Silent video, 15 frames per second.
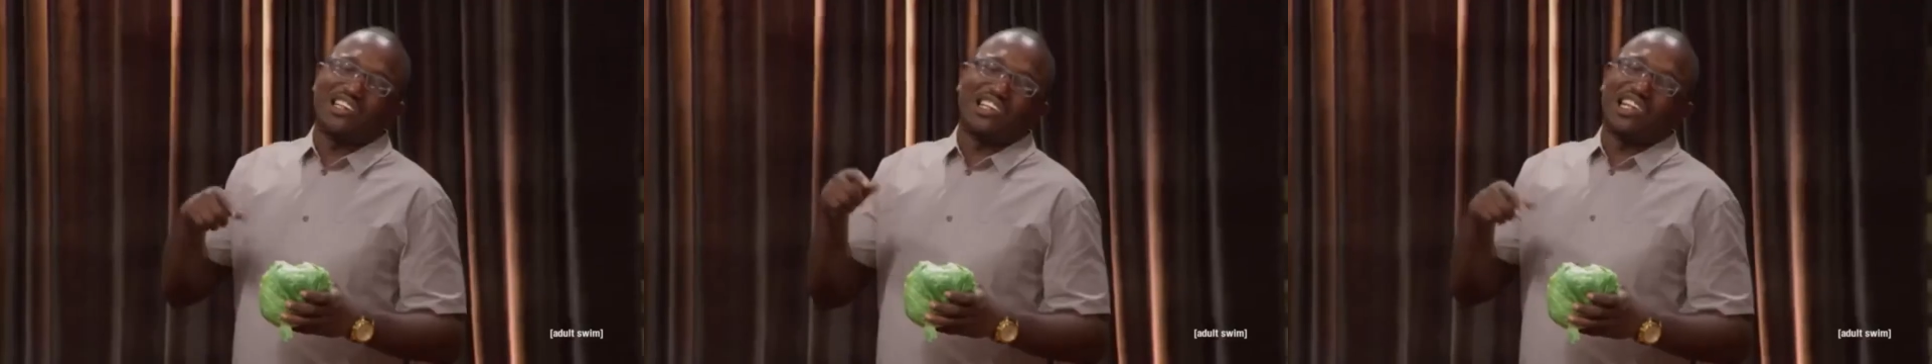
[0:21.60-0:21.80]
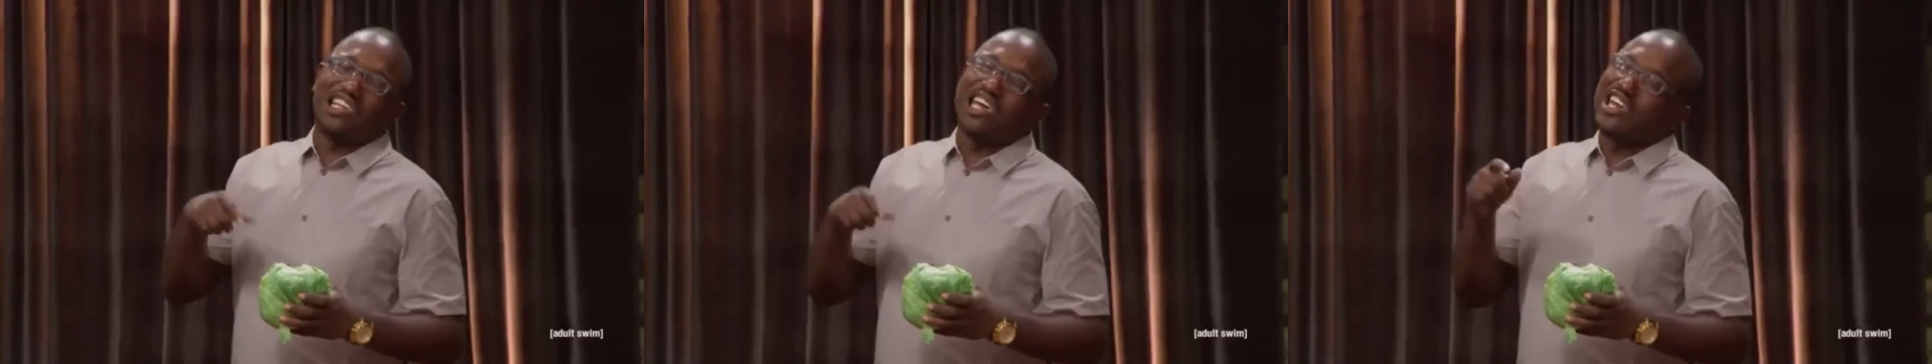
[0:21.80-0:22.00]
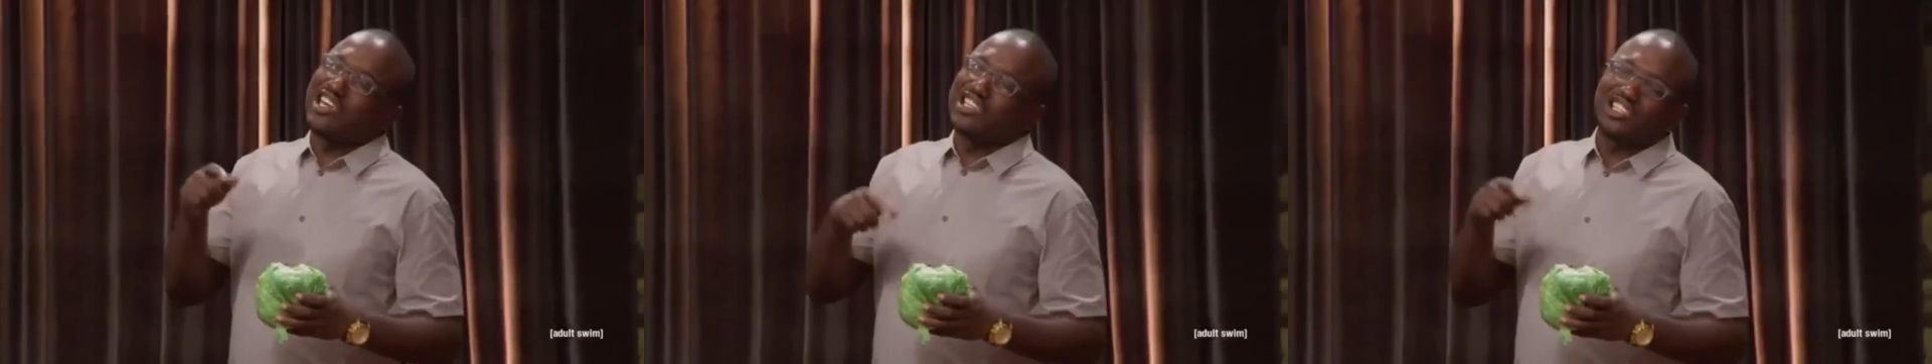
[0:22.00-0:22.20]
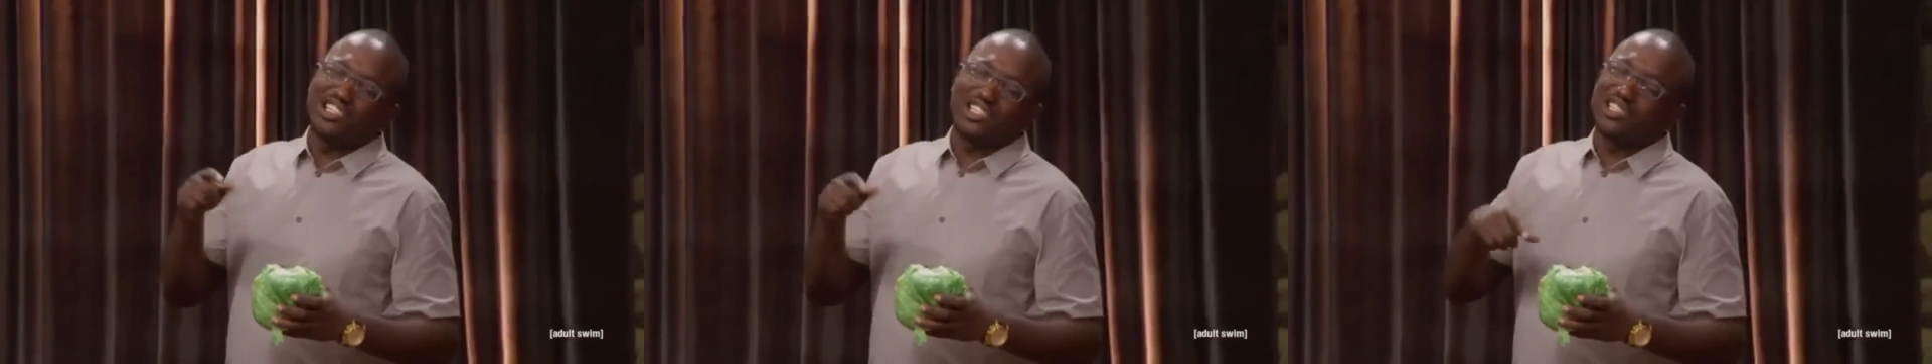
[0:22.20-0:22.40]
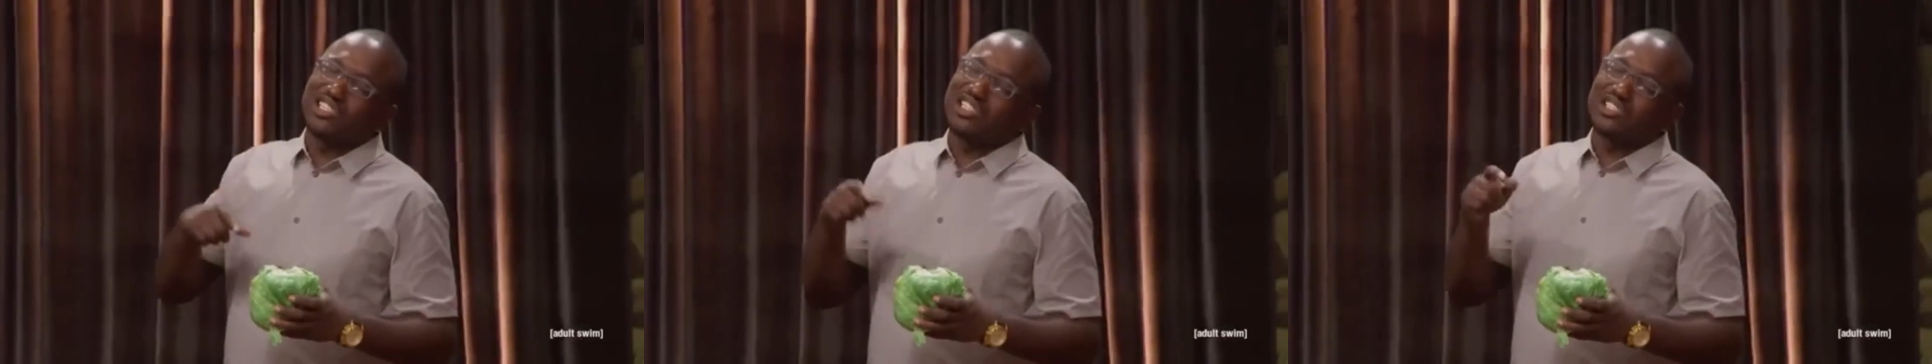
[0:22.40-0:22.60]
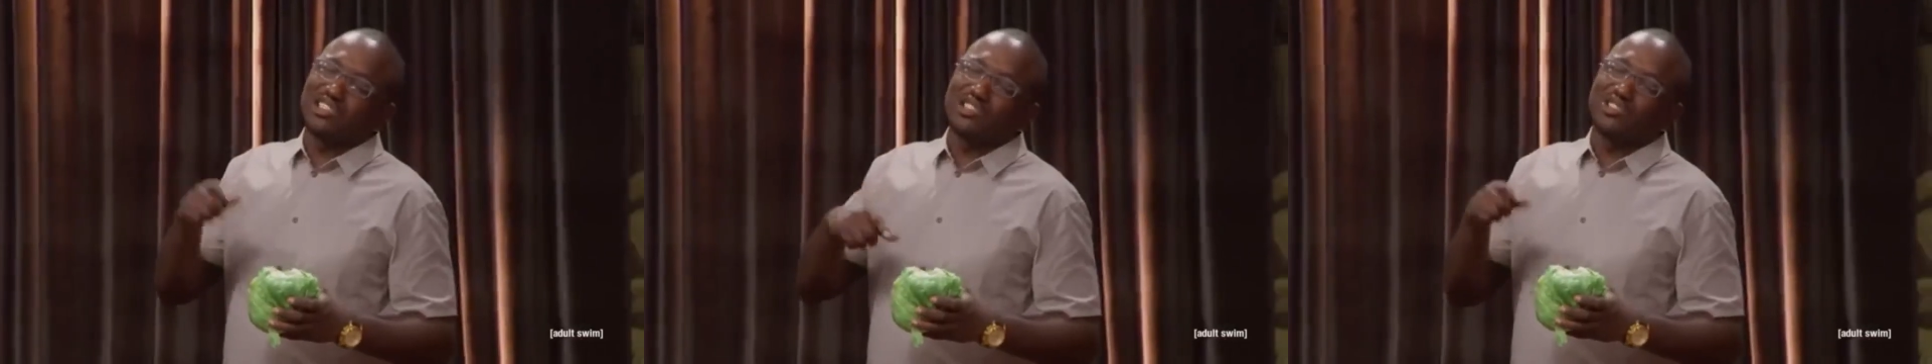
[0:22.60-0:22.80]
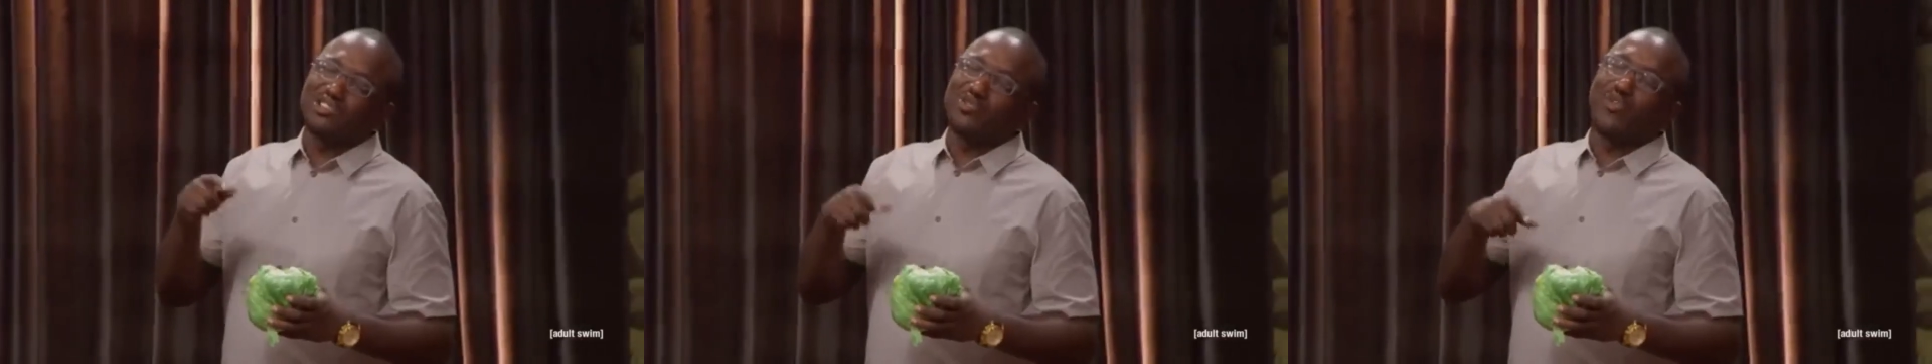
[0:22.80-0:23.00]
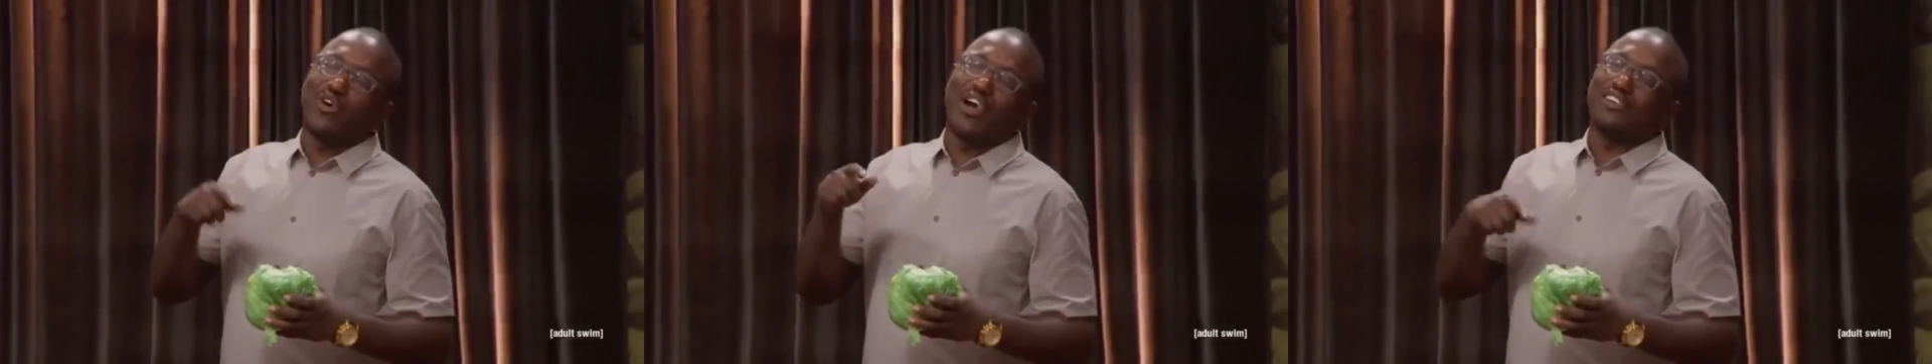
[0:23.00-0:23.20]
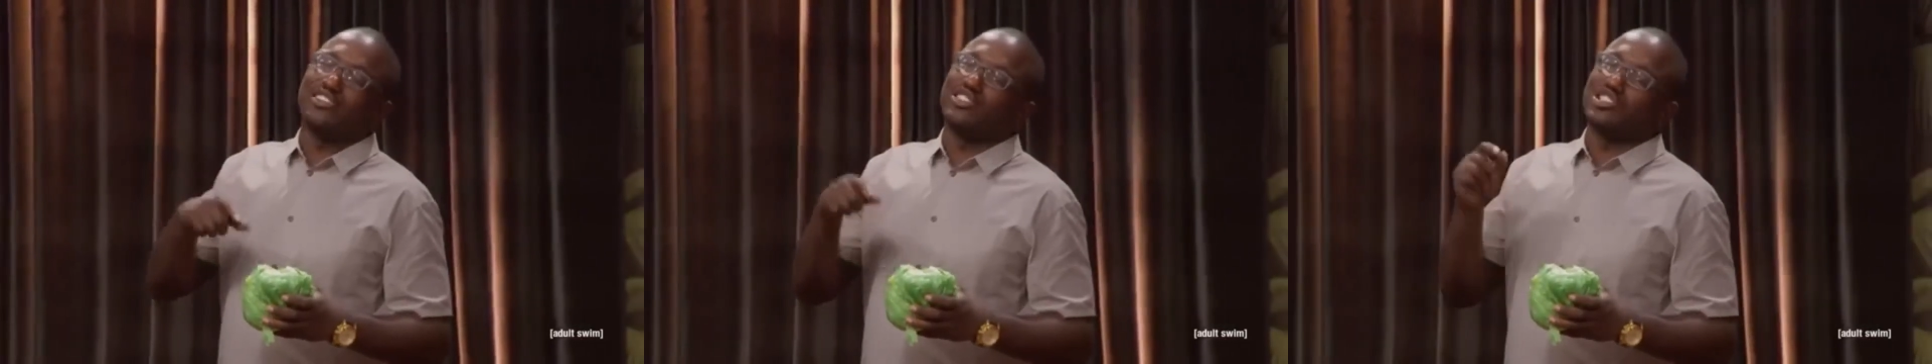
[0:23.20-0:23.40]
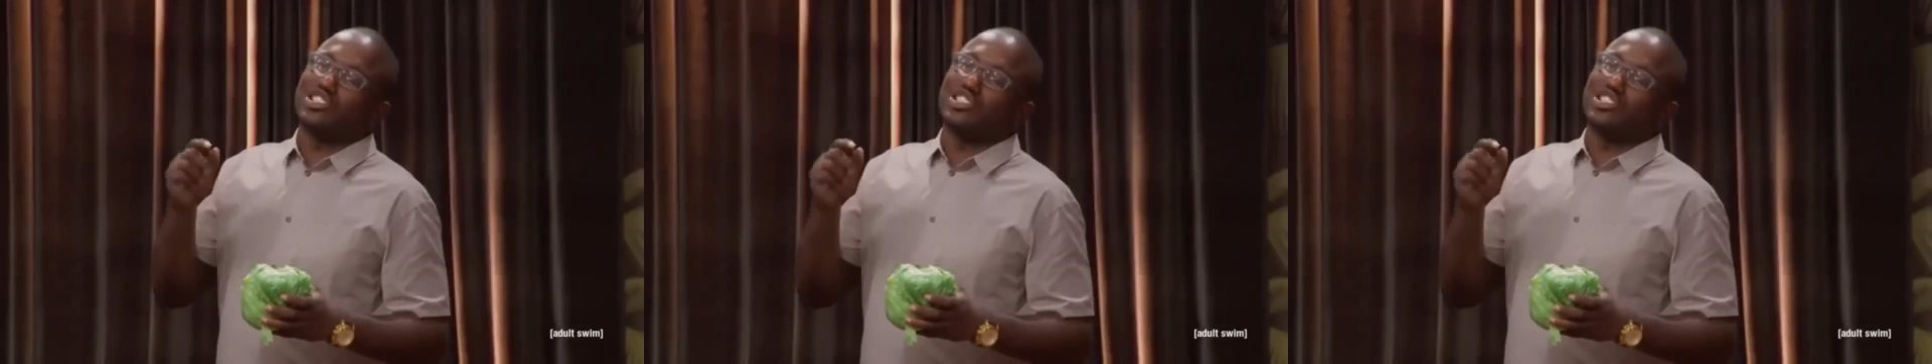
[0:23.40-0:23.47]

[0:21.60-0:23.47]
eat the lettuce. Just, right,